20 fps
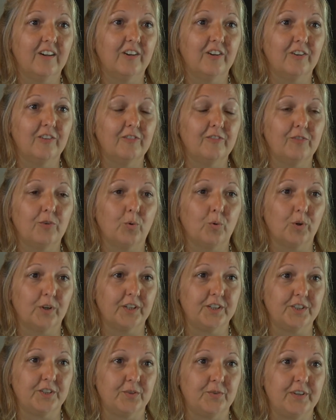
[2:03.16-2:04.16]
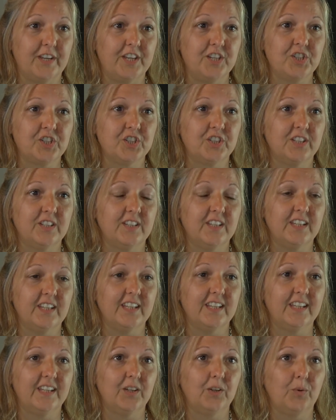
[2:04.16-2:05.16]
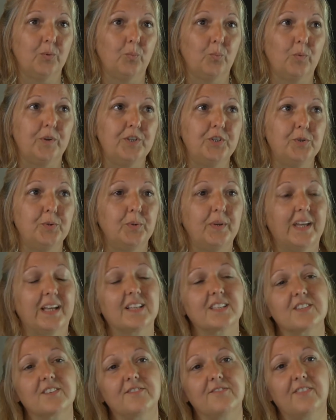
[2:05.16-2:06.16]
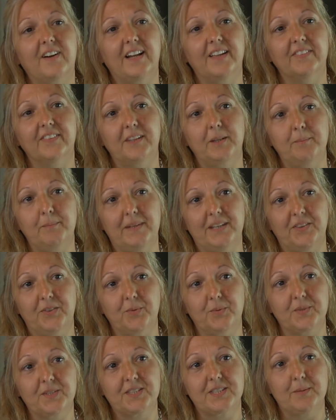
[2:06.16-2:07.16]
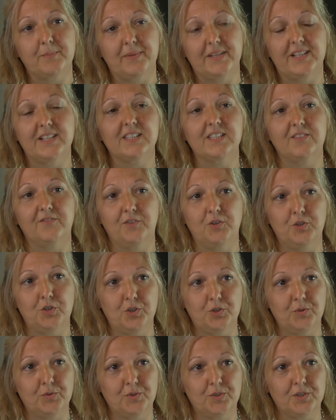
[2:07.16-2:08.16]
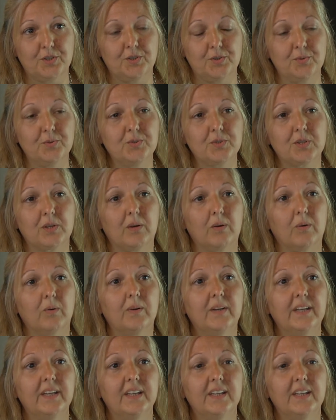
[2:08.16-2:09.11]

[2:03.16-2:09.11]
of organ donation, when you get to finally meet the recipients, if you choose to do so,